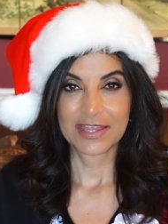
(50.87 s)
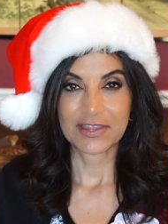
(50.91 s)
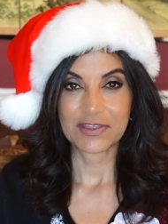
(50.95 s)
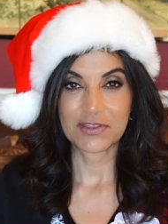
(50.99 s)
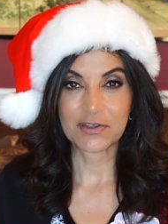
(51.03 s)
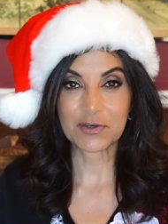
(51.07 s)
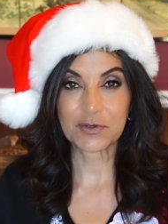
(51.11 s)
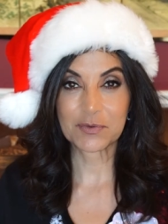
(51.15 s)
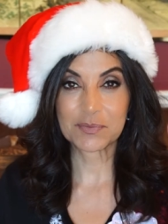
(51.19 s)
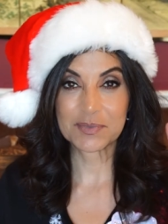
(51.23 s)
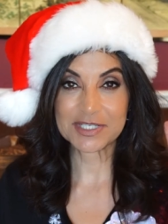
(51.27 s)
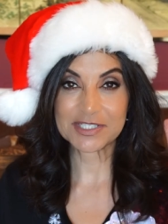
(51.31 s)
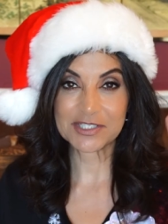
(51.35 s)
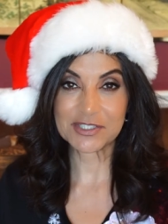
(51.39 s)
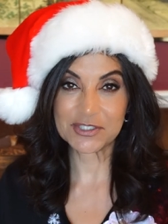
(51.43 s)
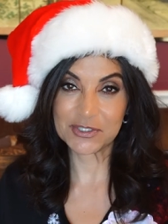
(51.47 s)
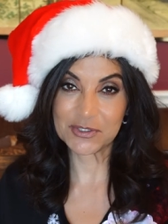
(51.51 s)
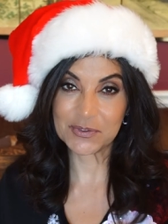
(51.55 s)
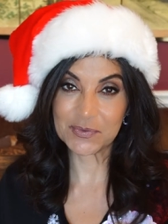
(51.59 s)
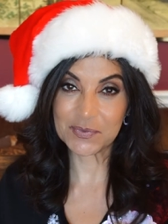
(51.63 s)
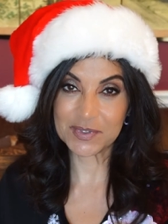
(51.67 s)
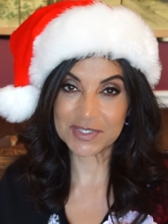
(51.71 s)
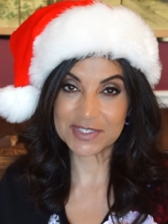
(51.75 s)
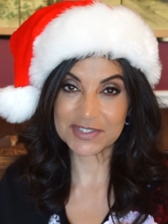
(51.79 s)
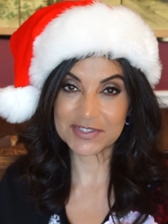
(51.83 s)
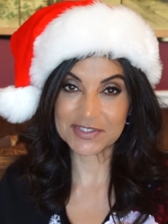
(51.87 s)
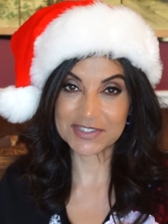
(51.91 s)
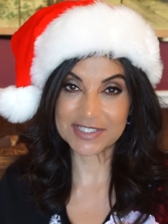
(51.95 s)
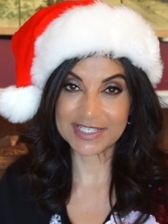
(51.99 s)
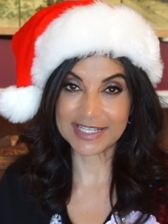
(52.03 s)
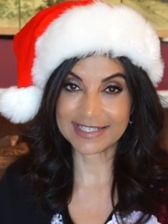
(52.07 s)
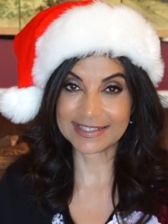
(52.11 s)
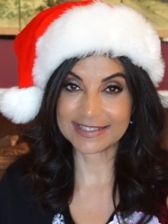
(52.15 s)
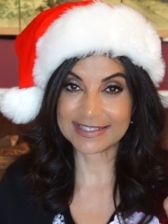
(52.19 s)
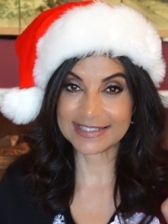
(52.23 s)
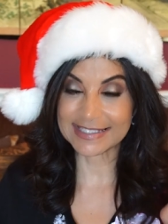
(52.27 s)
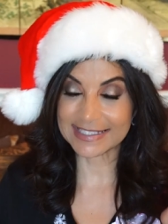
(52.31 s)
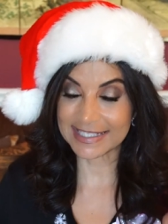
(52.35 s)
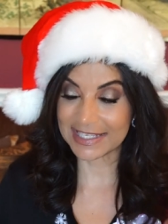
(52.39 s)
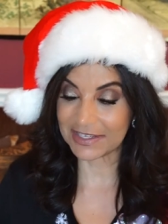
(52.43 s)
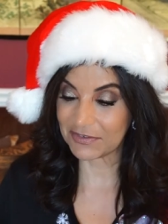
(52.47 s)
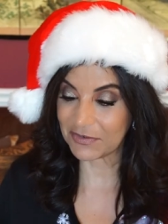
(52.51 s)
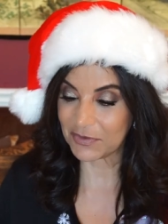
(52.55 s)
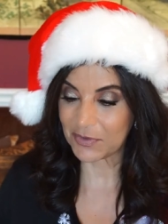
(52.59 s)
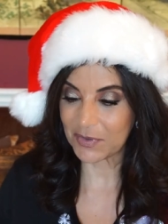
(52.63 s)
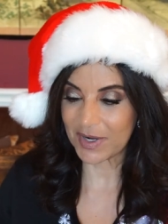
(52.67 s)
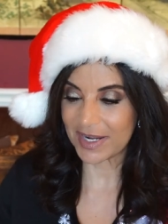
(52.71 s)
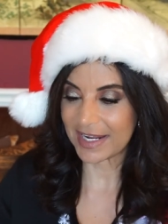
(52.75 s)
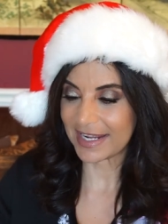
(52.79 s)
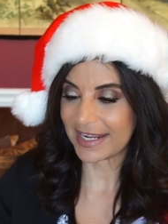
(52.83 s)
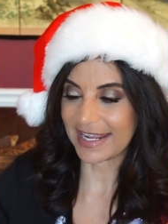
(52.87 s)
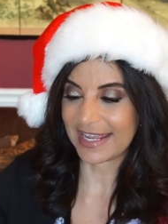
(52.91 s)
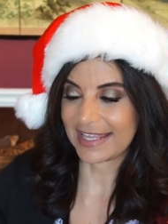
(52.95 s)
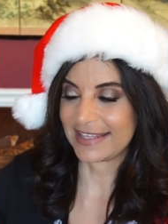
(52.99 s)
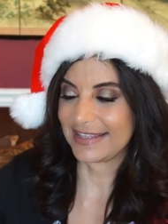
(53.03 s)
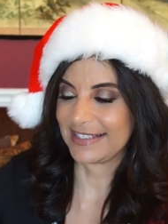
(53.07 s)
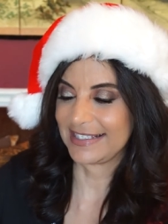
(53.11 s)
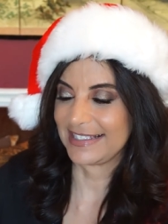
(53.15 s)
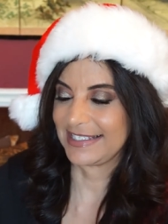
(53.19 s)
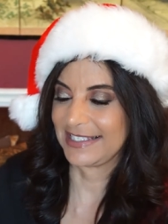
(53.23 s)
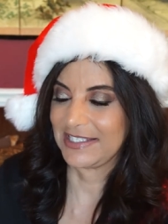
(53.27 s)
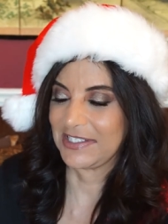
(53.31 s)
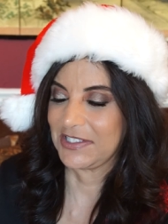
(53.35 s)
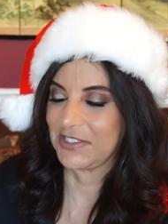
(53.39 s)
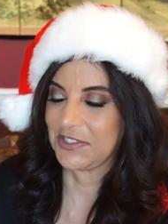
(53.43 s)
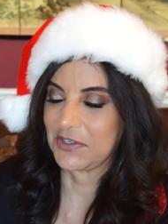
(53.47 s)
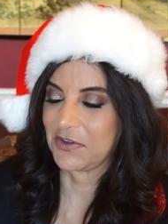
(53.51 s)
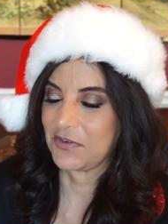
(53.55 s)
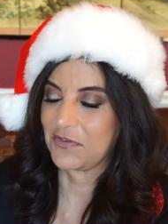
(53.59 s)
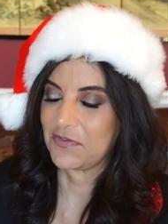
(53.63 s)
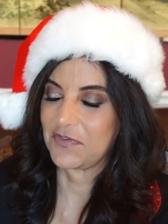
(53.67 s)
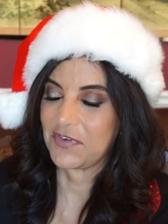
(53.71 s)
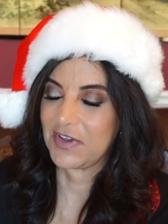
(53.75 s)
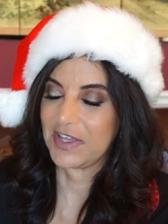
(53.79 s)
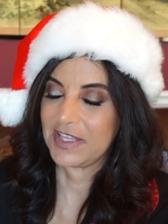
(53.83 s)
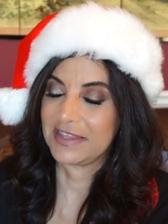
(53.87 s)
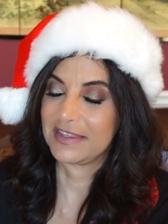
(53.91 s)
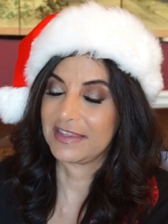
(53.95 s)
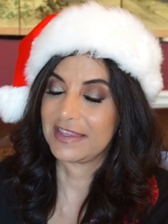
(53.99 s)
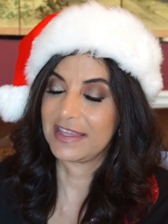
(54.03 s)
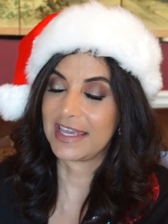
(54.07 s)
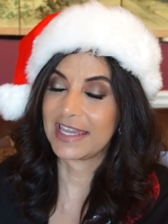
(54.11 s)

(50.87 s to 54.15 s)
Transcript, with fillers: There will be two winners in this giveaway and this is so fun.